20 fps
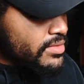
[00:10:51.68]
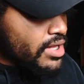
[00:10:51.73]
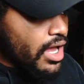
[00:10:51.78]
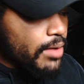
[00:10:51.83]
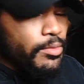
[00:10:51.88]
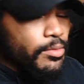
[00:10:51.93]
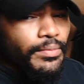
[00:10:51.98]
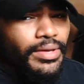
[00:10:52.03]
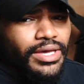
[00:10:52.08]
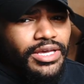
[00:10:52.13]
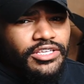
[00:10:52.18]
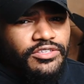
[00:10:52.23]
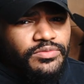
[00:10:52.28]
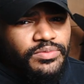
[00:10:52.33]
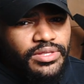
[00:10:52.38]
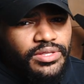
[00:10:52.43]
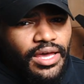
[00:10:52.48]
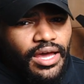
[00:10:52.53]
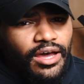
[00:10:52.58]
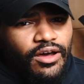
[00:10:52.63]
I'm amazed
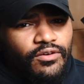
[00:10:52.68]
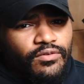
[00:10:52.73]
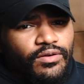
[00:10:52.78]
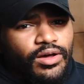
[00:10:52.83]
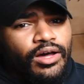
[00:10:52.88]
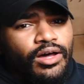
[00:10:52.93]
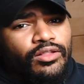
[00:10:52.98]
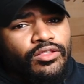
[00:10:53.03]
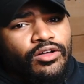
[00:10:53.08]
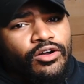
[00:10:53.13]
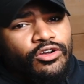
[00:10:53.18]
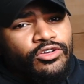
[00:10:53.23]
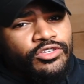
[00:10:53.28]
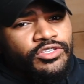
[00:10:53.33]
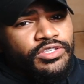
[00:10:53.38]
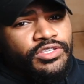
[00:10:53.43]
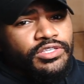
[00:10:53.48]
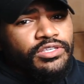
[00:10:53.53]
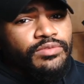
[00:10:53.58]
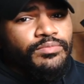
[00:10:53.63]
with how large
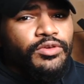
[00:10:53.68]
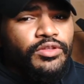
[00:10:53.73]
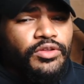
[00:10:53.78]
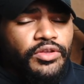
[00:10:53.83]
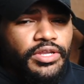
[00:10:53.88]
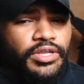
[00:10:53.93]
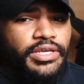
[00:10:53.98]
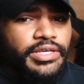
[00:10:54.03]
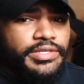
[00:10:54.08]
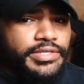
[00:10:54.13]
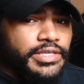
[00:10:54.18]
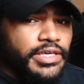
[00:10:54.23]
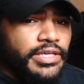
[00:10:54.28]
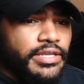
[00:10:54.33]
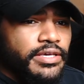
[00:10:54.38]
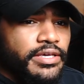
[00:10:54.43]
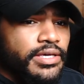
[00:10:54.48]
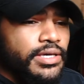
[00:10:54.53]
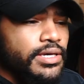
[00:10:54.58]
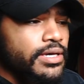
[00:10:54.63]
this community is
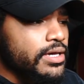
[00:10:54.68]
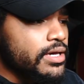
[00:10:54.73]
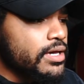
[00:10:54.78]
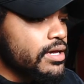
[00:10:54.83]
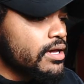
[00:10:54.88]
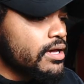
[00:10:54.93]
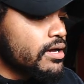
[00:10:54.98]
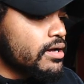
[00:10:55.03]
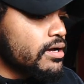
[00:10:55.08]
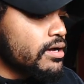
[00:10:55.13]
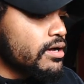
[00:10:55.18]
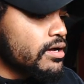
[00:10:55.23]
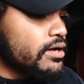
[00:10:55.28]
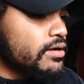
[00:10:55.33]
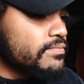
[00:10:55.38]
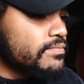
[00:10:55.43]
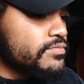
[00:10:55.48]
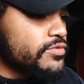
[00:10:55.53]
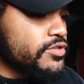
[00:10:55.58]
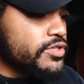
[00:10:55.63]
getting.
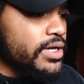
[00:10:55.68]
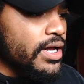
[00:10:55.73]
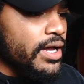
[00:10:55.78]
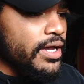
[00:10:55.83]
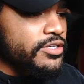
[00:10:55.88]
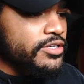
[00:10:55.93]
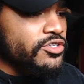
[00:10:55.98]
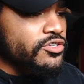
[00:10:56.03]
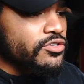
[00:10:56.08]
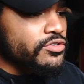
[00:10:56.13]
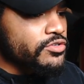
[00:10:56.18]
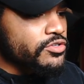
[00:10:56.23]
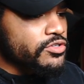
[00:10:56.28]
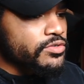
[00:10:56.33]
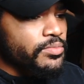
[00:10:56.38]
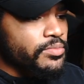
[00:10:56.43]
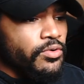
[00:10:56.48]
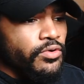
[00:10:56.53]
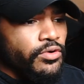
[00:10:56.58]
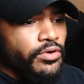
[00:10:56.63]
You guys show your
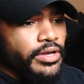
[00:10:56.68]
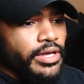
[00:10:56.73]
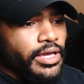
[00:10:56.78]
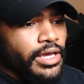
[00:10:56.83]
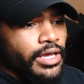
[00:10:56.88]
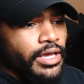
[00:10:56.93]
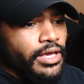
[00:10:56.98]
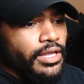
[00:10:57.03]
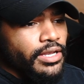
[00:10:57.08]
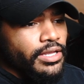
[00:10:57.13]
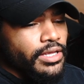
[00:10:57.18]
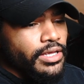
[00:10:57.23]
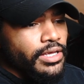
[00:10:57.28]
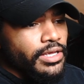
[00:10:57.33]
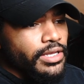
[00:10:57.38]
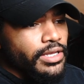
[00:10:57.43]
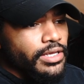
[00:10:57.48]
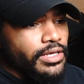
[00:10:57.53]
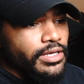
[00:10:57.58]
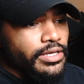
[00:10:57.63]
support, and
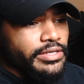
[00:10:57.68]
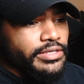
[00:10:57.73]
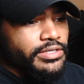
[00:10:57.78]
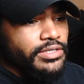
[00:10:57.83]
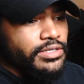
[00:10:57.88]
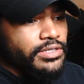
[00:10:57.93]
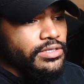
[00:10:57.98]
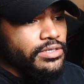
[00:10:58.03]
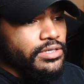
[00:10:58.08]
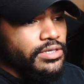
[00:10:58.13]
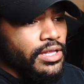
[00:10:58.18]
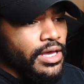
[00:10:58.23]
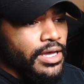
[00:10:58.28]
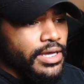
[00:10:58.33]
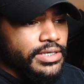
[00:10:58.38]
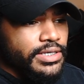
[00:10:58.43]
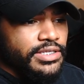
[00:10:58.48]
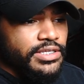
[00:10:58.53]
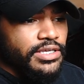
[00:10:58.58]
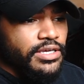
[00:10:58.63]
it is,
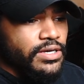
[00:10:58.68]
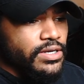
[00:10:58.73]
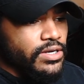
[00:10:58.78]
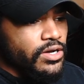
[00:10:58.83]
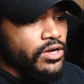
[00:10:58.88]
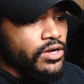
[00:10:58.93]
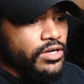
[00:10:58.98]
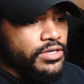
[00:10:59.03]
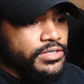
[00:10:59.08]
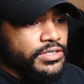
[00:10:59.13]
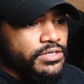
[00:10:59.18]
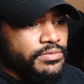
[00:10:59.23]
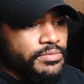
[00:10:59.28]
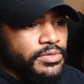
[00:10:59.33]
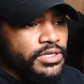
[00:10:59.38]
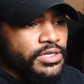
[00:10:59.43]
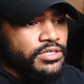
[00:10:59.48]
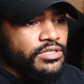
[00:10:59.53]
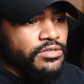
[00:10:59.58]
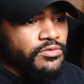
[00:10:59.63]
like I said, awesome.
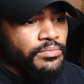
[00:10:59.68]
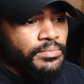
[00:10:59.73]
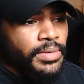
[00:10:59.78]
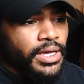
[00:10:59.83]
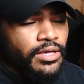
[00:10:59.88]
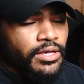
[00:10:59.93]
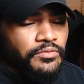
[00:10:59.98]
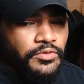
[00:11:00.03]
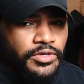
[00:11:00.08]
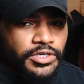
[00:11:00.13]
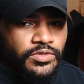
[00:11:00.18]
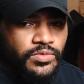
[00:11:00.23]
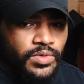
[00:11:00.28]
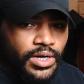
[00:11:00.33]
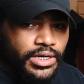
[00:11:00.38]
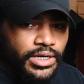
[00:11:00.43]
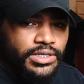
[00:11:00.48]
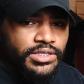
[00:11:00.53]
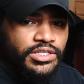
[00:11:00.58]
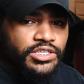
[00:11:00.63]
It is the main reason
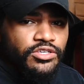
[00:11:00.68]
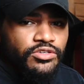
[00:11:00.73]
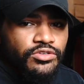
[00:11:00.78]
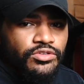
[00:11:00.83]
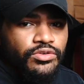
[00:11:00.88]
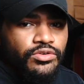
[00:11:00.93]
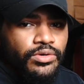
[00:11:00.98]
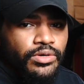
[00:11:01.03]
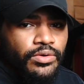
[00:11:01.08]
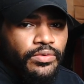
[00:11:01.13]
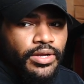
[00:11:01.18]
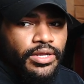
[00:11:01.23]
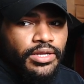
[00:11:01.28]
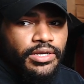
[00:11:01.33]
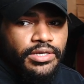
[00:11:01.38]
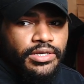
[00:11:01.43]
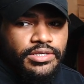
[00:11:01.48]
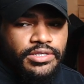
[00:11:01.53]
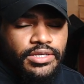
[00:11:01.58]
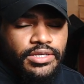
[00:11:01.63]
why I continue doing what it is